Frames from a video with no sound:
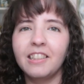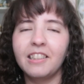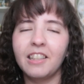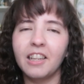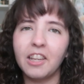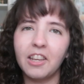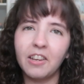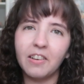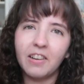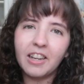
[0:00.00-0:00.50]

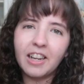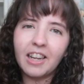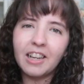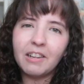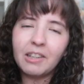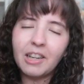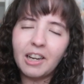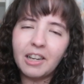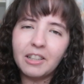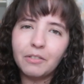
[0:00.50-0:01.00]
thank you
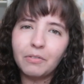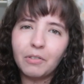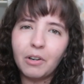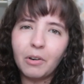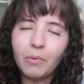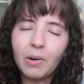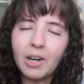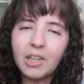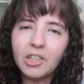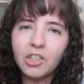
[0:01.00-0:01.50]
again guys
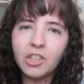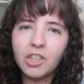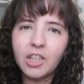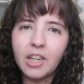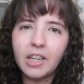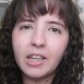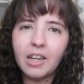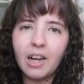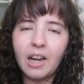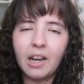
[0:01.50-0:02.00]
for
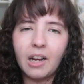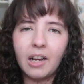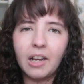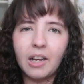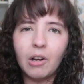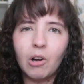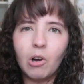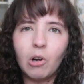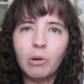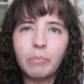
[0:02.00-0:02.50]
watching.
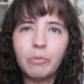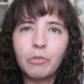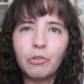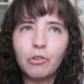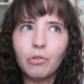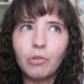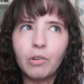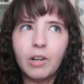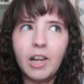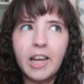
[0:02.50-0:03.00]
I hope
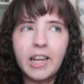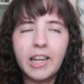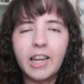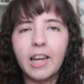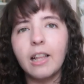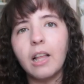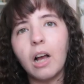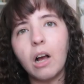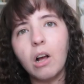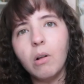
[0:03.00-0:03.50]
you like
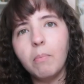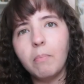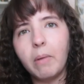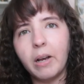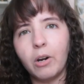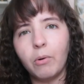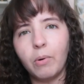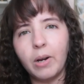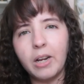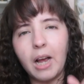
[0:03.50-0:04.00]
it. Oh,
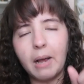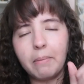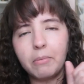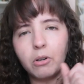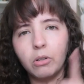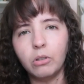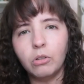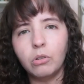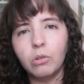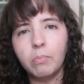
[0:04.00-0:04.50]
by the way, I'm
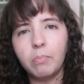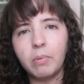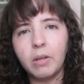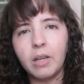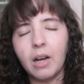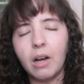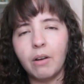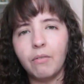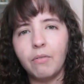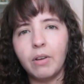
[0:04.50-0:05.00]
going to
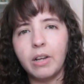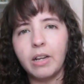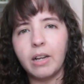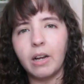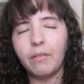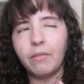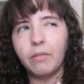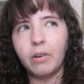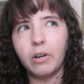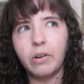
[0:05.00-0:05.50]
be having
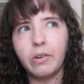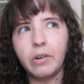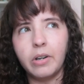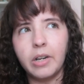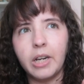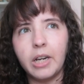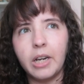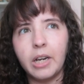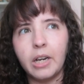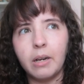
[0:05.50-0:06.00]
a
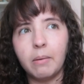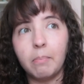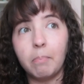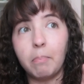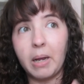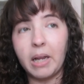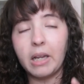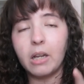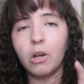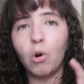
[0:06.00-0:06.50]
very
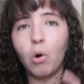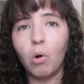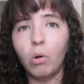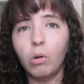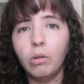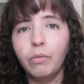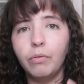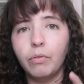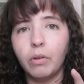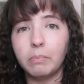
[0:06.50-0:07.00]
big
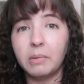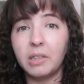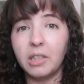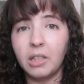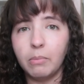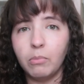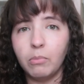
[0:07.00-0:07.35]
haul from